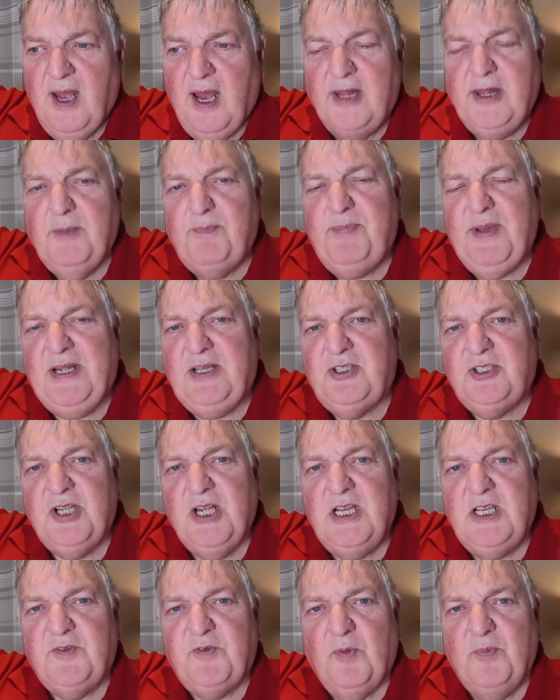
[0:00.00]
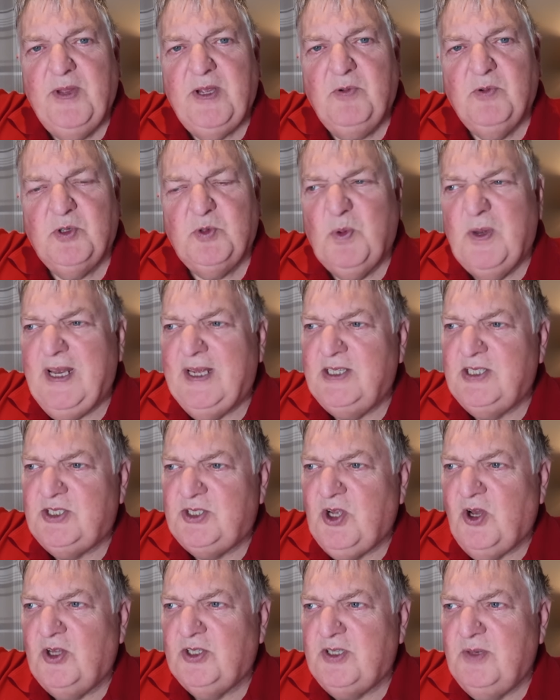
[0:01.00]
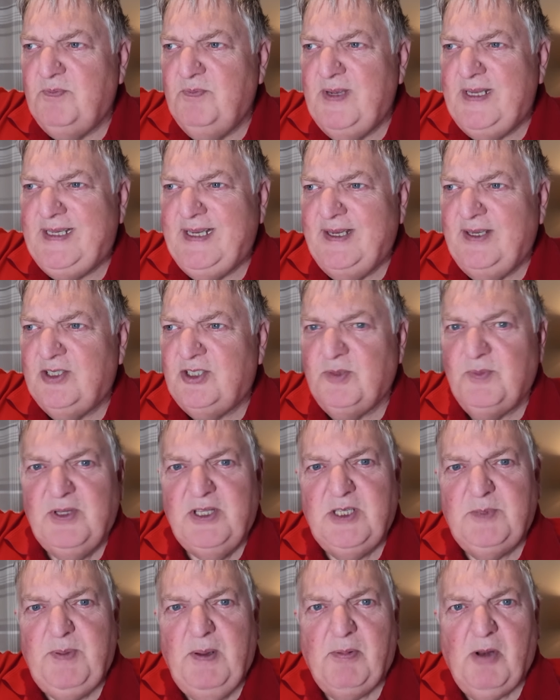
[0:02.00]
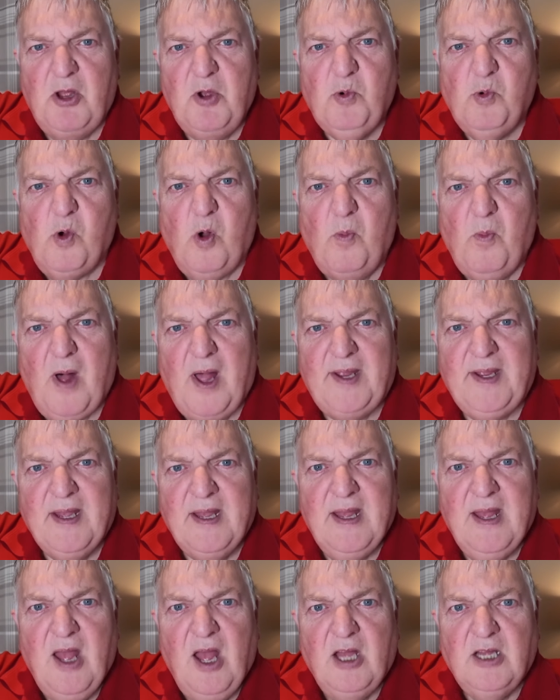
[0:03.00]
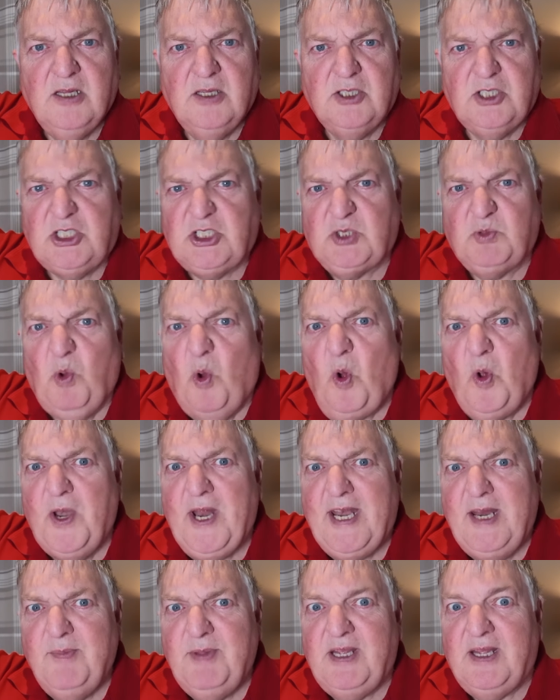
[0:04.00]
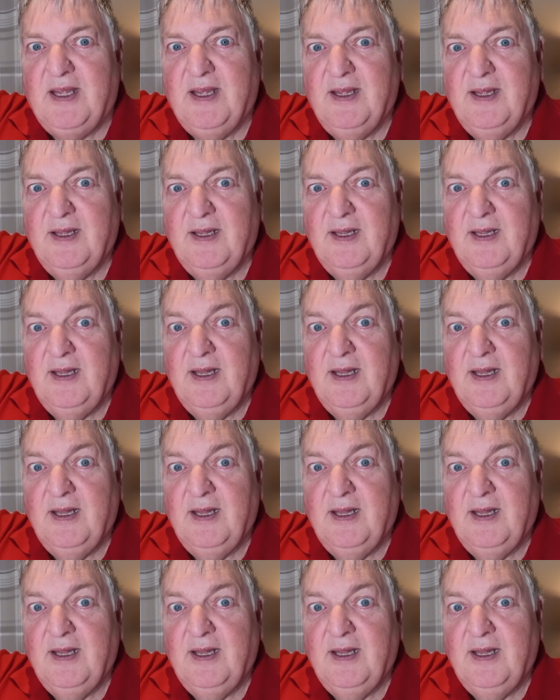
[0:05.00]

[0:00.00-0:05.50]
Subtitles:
And the big change for me was when I started meeting some of these people who were my sworn enemy.